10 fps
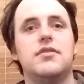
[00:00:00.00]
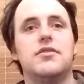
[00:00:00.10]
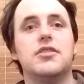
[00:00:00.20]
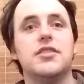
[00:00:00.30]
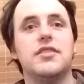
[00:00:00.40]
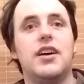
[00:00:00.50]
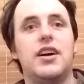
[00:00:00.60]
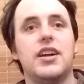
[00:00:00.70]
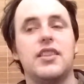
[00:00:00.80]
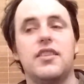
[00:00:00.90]

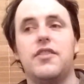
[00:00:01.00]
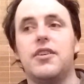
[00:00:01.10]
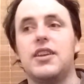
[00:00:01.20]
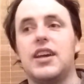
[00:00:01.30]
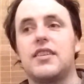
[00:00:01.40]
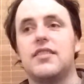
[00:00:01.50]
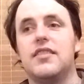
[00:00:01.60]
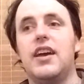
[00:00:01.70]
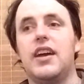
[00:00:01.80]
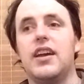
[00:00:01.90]
resign the very next
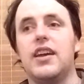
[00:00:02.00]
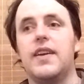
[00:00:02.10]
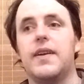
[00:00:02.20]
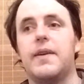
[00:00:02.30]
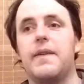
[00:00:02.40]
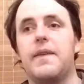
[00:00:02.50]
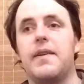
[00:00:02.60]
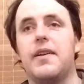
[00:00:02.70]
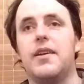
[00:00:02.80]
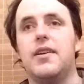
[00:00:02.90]
day.
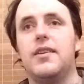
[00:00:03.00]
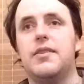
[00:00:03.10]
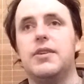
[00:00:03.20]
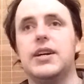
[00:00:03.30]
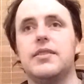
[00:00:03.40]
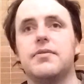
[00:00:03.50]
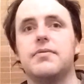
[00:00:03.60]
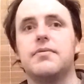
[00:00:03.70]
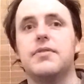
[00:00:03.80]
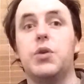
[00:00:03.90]
Well,
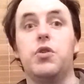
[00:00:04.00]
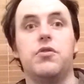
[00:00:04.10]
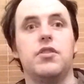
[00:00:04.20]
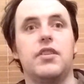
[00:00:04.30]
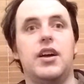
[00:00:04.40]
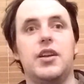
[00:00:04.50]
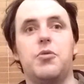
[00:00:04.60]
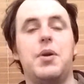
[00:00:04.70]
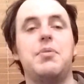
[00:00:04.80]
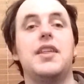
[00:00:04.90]
they wouldn't resign, or
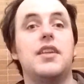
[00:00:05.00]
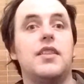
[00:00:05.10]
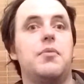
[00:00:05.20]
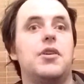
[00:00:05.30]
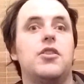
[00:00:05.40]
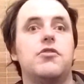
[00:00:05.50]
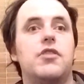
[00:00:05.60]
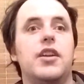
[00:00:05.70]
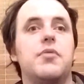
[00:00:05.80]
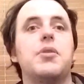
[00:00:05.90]
maybe they think they could
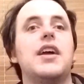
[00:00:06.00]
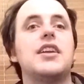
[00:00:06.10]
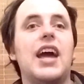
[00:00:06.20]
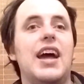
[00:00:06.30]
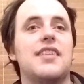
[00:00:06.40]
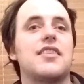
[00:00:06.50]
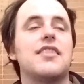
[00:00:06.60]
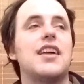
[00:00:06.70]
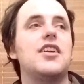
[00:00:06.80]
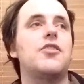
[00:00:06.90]
run it, but they can't
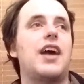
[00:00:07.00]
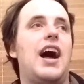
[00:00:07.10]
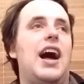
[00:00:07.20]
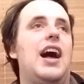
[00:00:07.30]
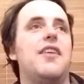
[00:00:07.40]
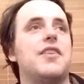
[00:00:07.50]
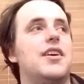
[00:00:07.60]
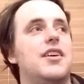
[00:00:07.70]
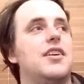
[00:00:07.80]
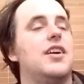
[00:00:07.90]
because they don't have
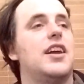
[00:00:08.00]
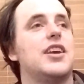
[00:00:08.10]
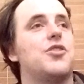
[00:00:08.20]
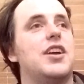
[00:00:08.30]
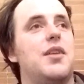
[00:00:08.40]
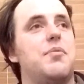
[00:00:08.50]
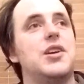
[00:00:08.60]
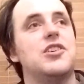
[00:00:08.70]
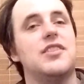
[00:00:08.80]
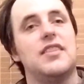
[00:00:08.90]
any great
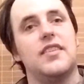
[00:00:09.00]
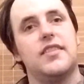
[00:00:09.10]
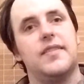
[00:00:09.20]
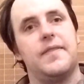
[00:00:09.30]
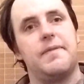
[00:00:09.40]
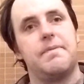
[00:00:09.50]
ambitions.